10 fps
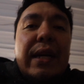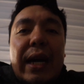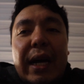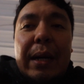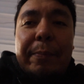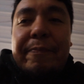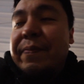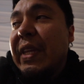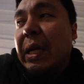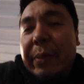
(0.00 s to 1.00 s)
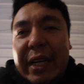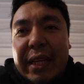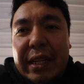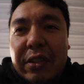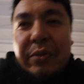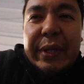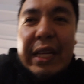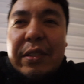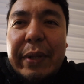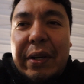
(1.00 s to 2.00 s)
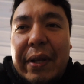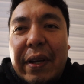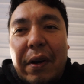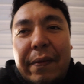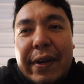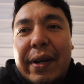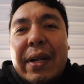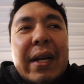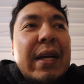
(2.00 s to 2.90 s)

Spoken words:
Anybody that knows me that's been over,